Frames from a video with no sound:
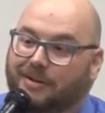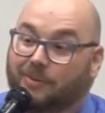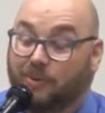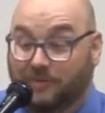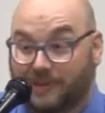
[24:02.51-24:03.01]

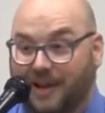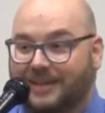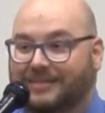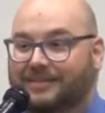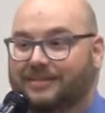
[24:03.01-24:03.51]
What if
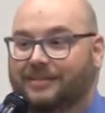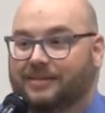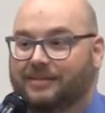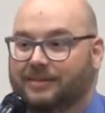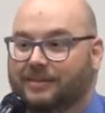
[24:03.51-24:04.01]
less
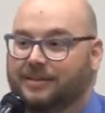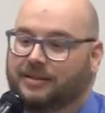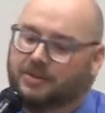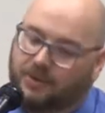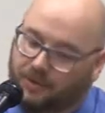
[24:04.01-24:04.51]

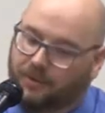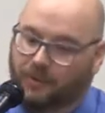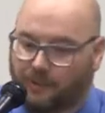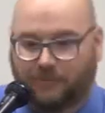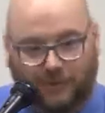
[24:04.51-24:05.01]

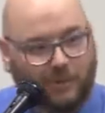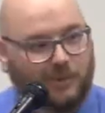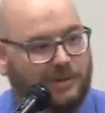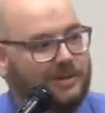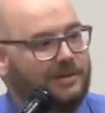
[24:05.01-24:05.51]
or
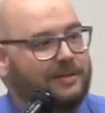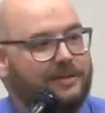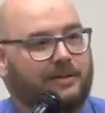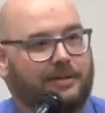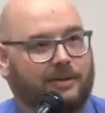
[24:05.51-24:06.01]
fewer
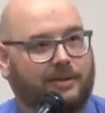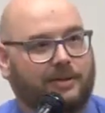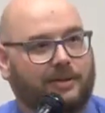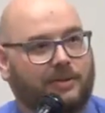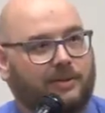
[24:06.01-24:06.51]

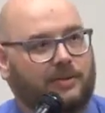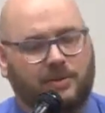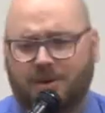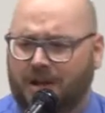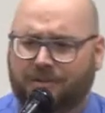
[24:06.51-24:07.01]
or
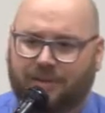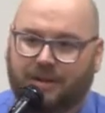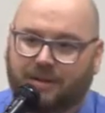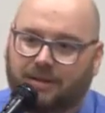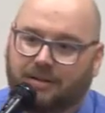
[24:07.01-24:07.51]

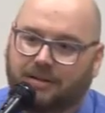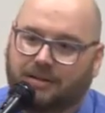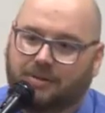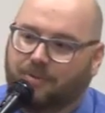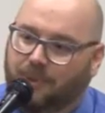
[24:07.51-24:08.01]
nothing
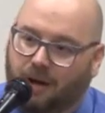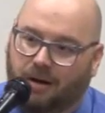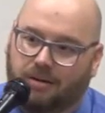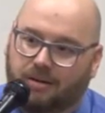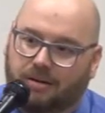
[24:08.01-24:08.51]
could be
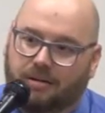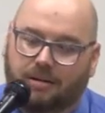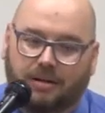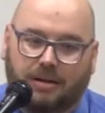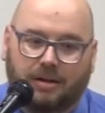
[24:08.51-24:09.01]
augured.
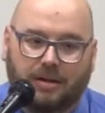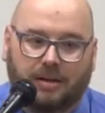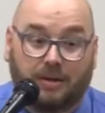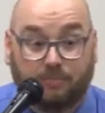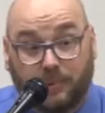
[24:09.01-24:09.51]

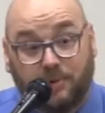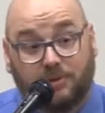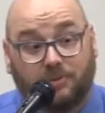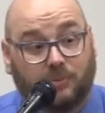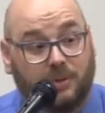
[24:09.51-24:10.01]
And
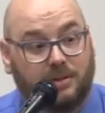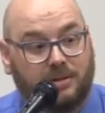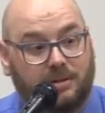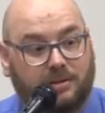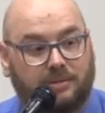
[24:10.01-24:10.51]
birds
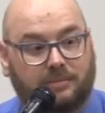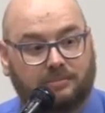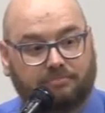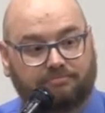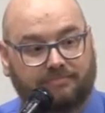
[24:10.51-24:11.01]
were,
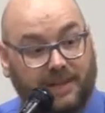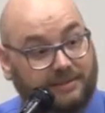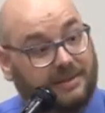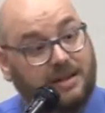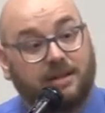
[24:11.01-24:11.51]

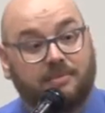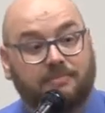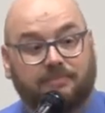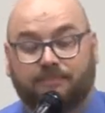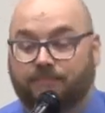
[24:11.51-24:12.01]
next to
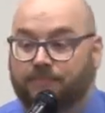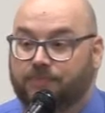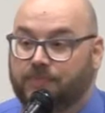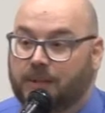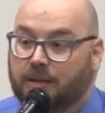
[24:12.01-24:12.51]
him,
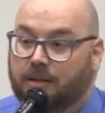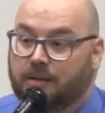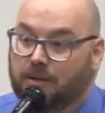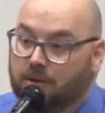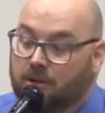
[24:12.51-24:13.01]

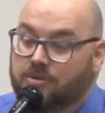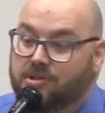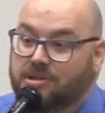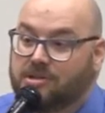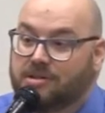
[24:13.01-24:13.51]
the
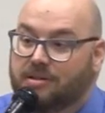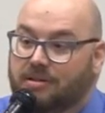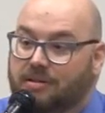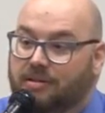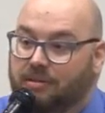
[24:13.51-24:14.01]
closest
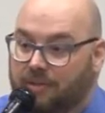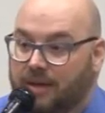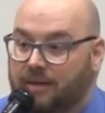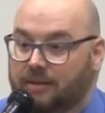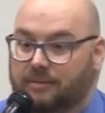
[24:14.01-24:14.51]
thing.